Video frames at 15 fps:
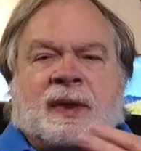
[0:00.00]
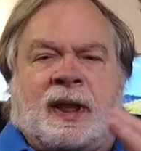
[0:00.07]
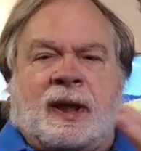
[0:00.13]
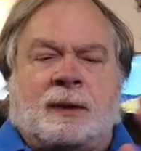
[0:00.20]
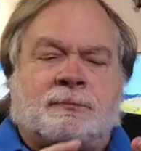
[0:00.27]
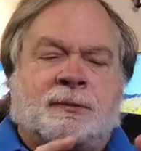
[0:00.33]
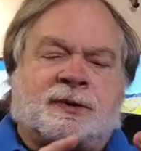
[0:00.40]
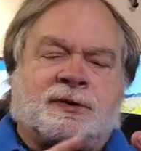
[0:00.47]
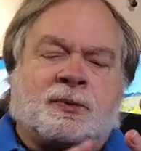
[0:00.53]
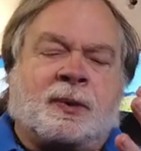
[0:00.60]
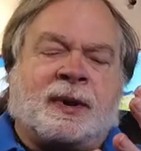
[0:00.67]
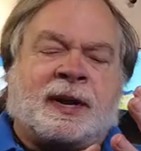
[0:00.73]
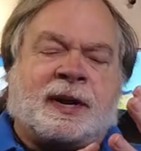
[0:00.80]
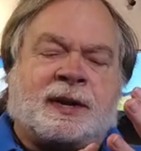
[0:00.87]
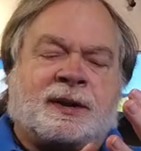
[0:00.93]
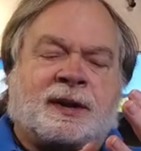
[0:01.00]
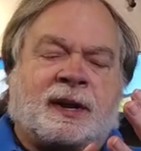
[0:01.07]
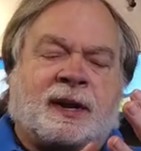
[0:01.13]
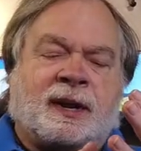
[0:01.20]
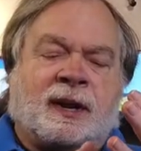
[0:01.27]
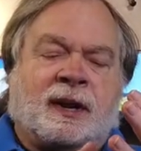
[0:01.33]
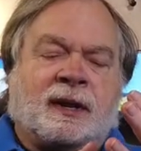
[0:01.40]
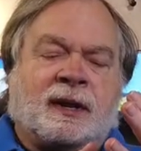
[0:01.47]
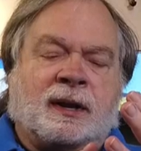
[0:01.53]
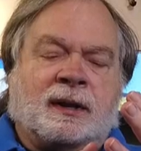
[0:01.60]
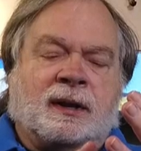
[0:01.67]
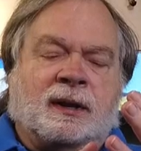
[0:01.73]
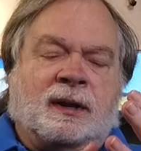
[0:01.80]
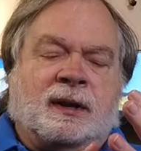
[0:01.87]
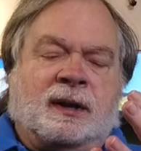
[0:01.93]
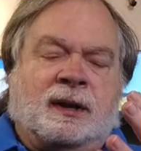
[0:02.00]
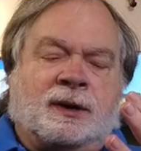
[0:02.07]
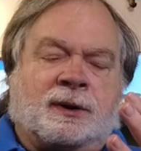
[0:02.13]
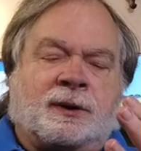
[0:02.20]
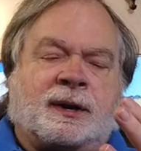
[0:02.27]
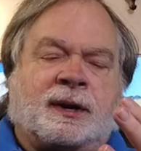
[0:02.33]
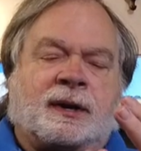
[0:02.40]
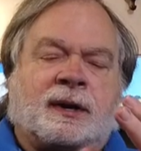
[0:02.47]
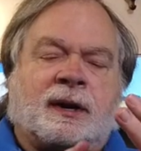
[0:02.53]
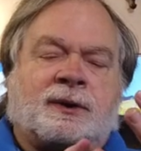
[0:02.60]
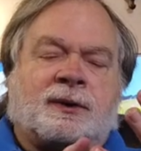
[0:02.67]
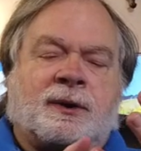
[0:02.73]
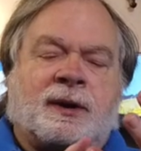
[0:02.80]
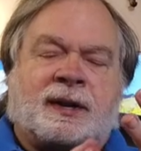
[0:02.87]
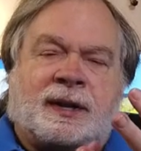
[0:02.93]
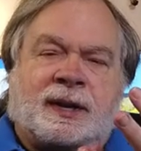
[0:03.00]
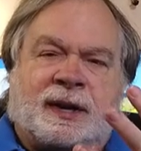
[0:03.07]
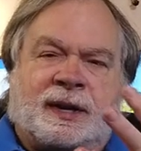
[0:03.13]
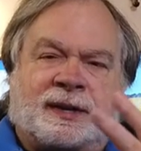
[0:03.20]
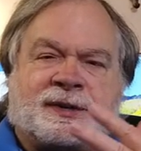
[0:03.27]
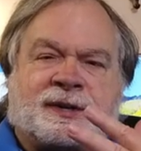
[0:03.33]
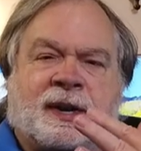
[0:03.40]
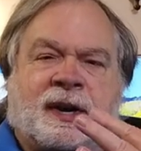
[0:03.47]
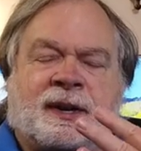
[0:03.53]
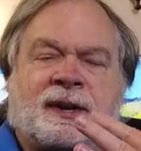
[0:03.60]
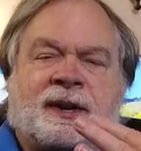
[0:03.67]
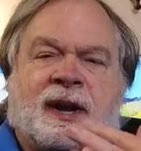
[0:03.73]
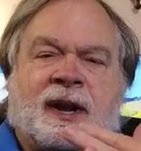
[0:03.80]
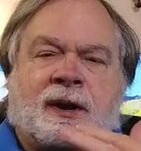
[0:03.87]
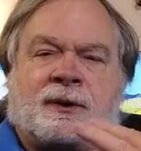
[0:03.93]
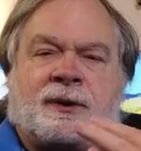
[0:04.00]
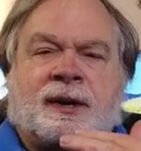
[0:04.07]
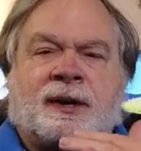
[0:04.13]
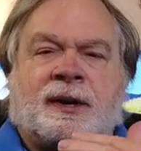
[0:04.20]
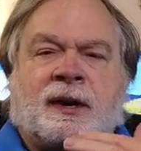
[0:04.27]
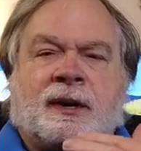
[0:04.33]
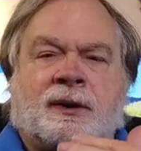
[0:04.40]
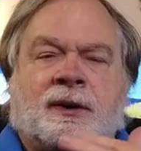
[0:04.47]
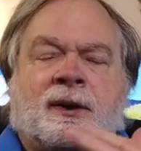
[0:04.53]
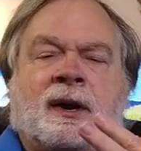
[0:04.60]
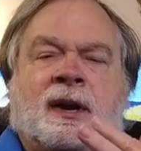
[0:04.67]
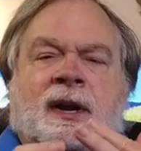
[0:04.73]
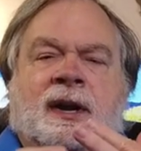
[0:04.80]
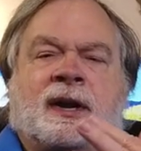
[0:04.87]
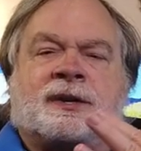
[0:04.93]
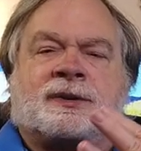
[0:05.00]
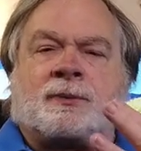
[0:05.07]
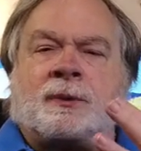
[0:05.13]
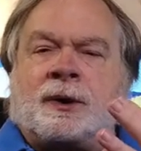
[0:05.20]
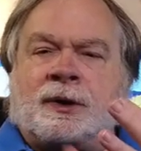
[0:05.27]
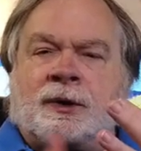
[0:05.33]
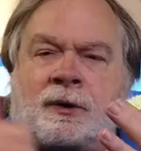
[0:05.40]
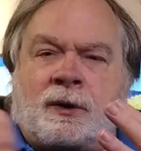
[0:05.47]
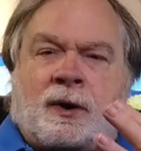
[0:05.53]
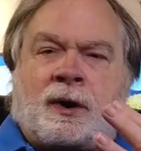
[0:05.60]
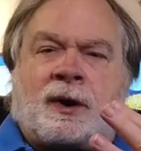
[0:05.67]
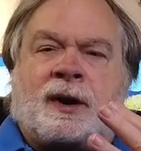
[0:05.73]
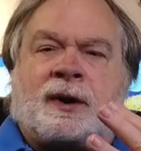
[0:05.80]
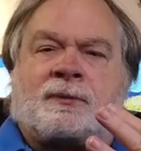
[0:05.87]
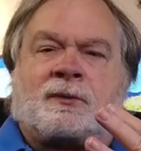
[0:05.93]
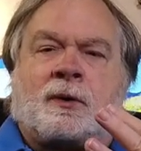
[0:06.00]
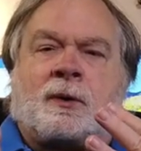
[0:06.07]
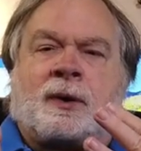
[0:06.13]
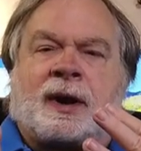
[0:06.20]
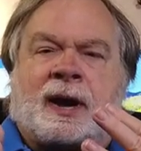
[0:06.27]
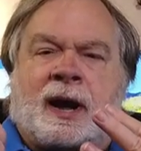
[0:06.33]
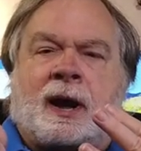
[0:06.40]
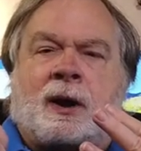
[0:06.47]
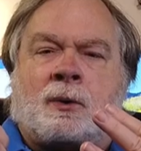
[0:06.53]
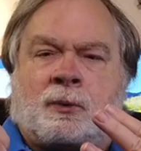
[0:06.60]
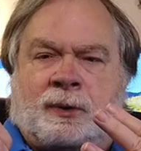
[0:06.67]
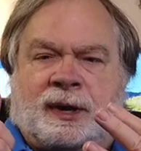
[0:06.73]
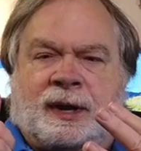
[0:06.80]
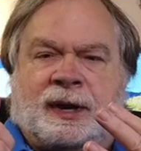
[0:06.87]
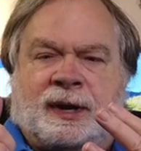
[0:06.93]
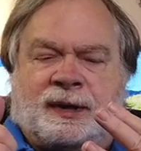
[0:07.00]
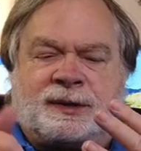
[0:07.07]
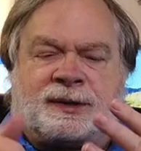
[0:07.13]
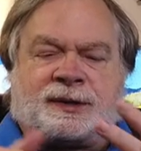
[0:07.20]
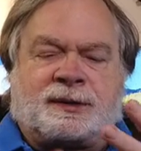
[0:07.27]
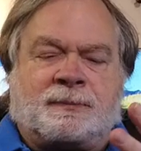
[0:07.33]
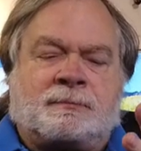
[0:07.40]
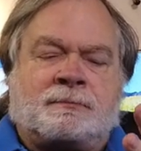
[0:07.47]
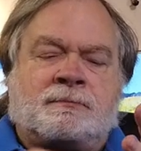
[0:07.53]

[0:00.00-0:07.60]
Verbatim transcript: and between the inner conductor and the inside of the outer conductor is where your RF going out is.